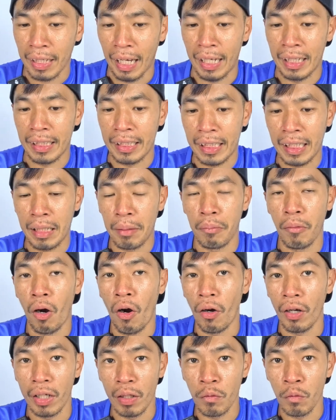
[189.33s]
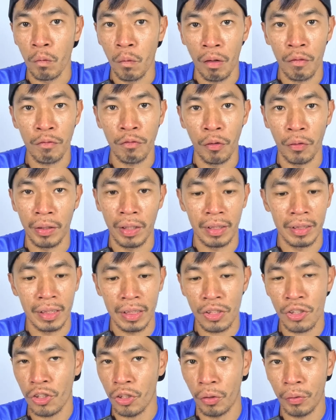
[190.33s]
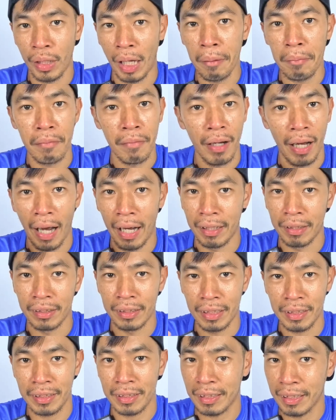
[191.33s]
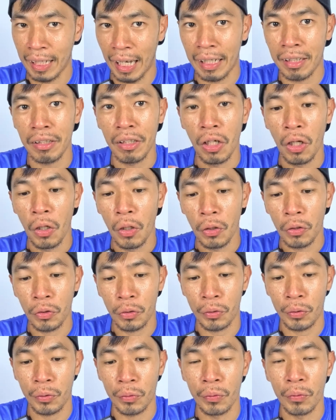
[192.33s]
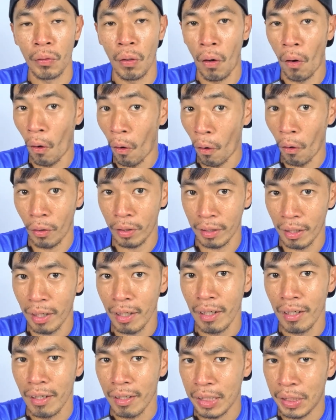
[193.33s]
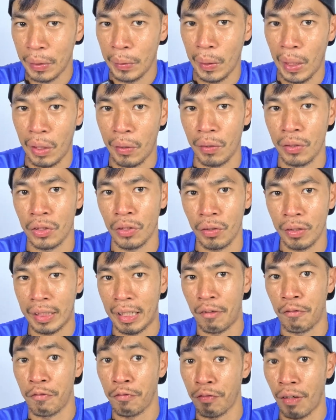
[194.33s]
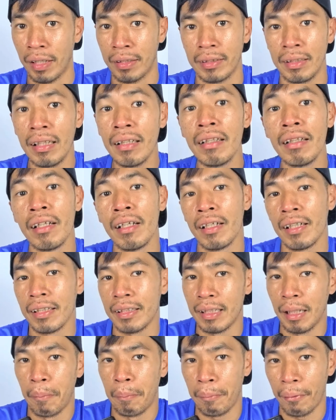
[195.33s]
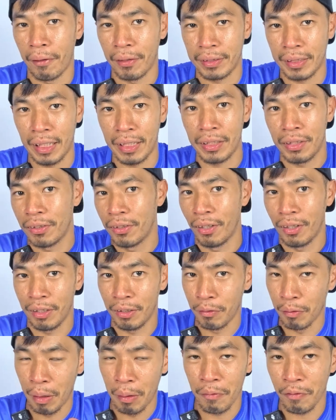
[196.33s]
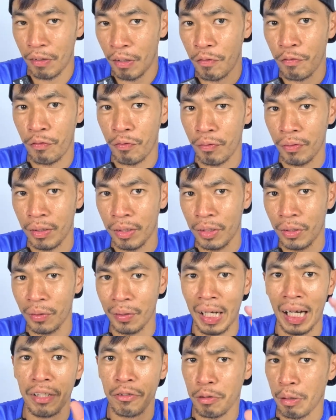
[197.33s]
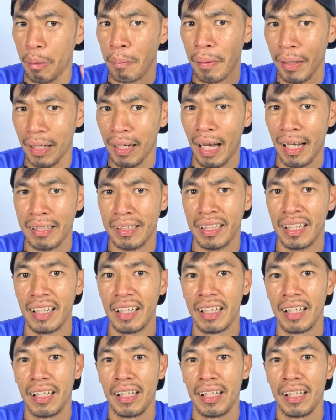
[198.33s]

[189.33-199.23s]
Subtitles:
and keep all in one folder. Just show them and just scan through all the QR codes so you can fasten the process. If you guys remember last year,